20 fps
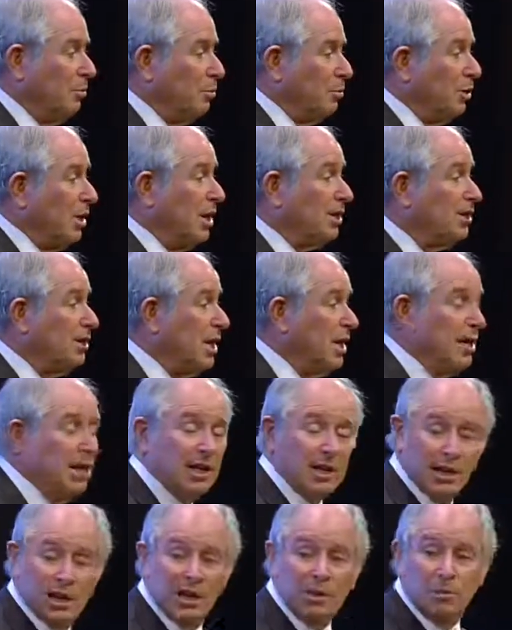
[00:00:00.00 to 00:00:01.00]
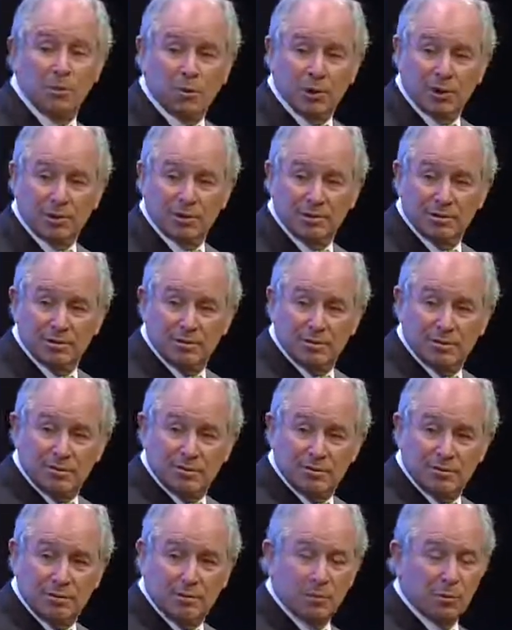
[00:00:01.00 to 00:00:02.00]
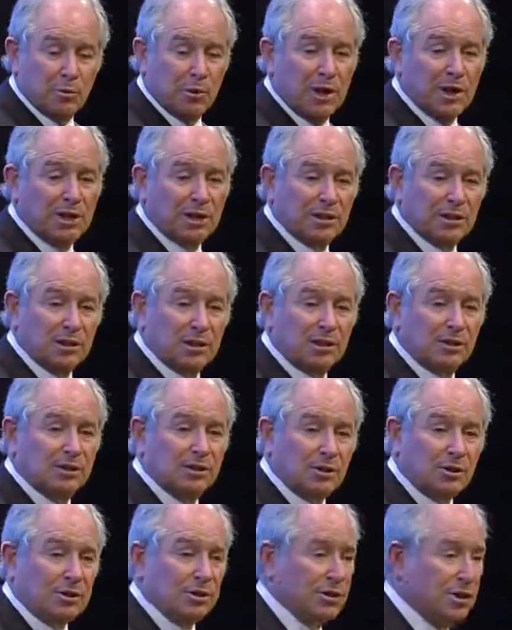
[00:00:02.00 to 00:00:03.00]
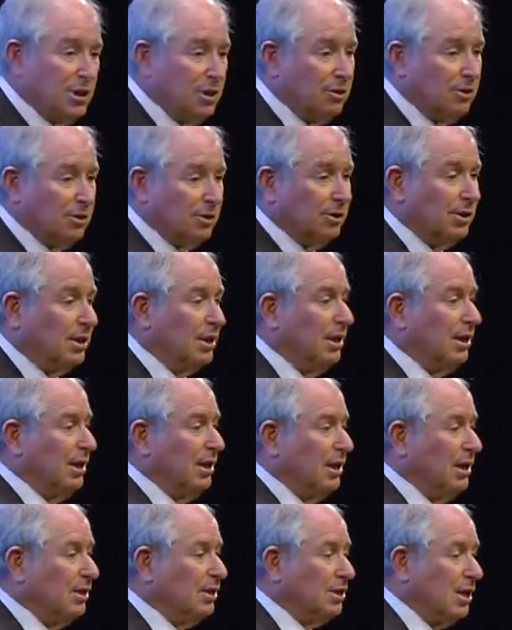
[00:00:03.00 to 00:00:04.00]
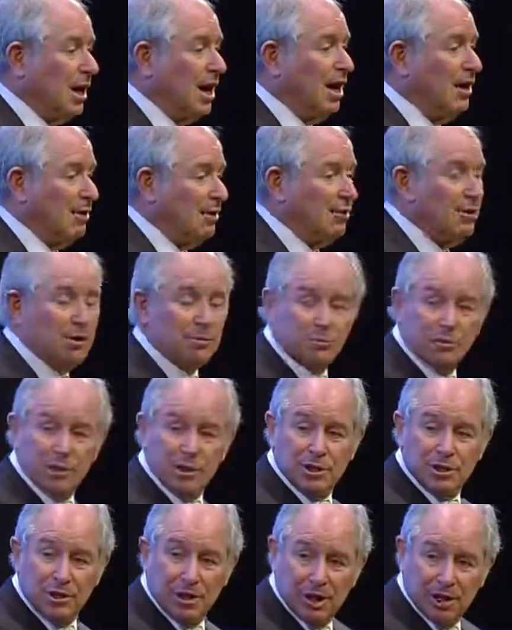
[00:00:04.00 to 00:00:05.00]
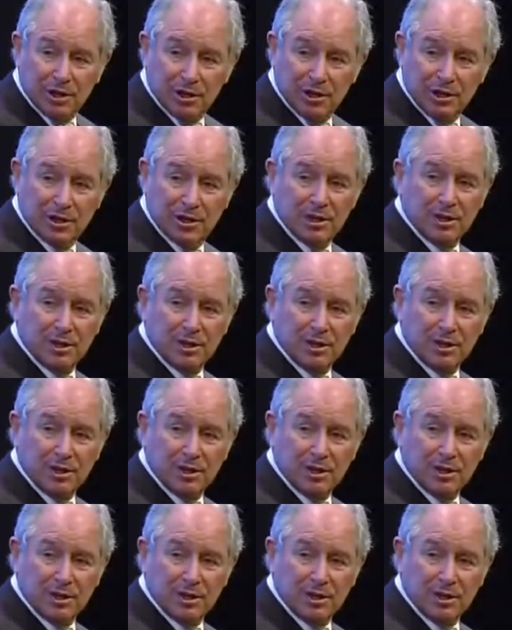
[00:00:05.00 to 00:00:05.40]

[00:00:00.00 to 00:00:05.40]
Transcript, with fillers: we're not taking anyone from the waiting list. Our yield is higher than we thought.